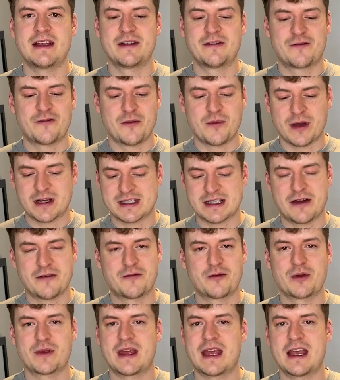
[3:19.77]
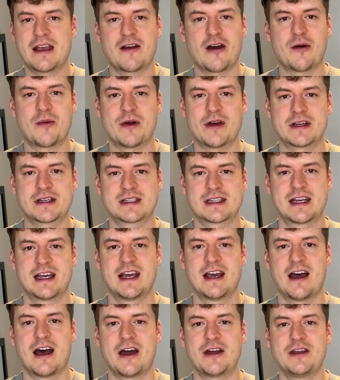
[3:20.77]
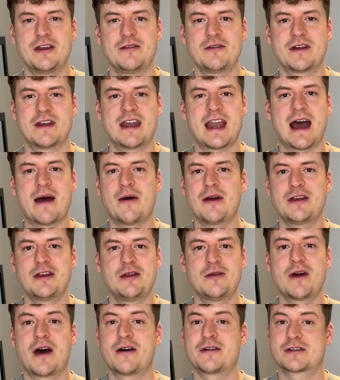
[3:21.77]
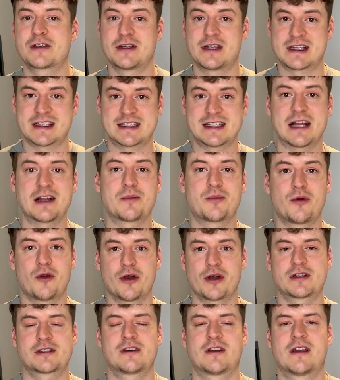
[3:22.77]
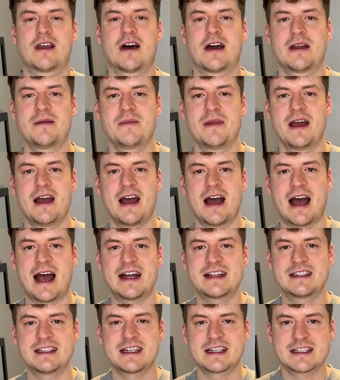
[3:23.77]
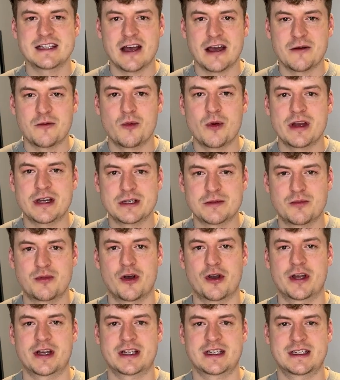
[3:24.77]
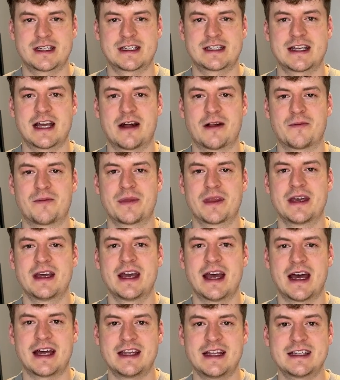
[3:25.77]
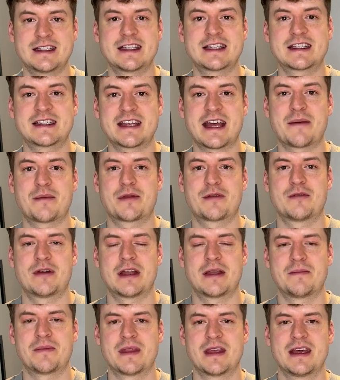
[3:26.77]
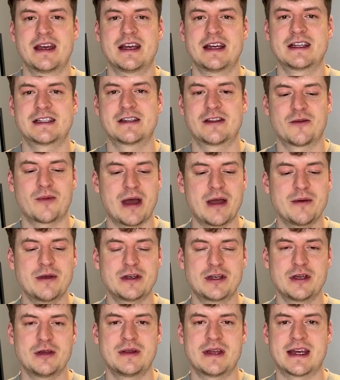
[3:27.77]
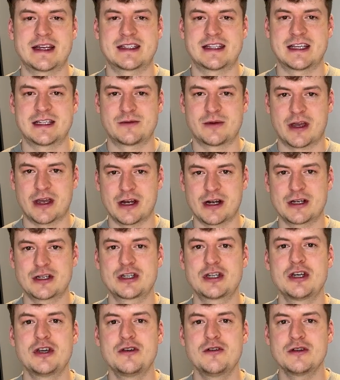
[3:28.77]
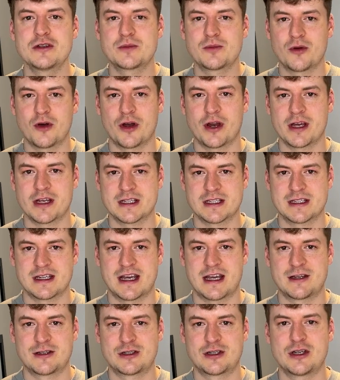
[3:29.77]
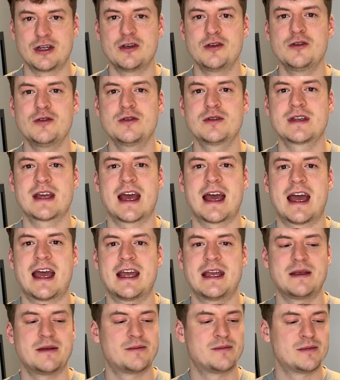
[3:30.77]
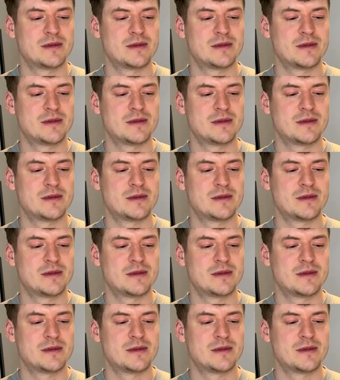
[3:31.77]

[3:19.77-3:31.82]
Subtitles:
for myself with e-commerce, I knew that I was going to sell products online, I had to decide which products to sell. And this is step 3. So the way we do this is we're going to choose products, choose a